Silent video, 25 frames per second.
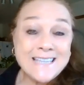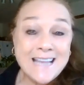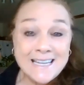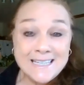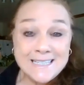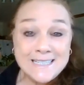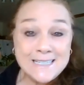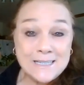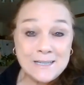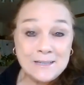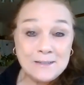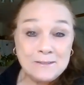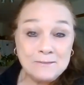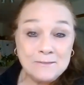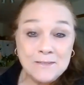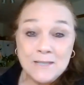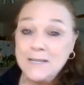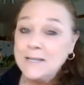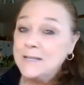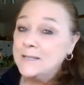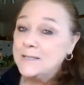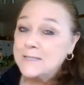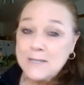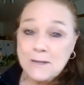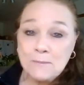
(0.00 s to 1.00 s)
incentive
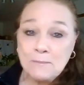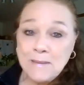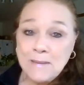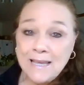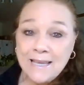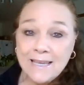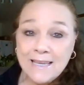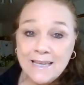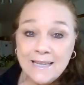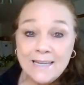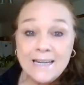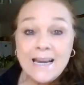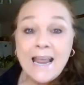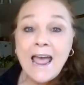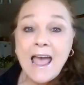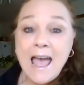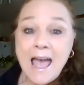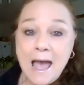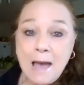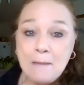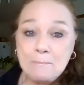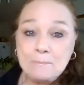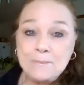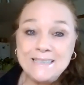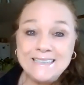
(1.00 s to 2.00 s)
to make it
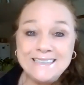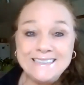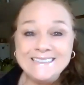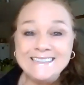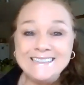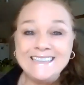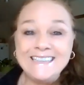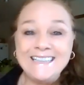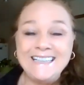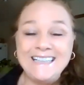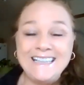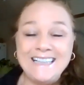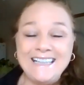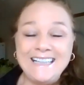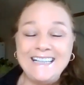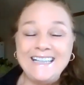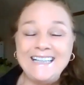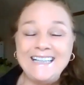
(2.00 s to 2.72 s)
happen.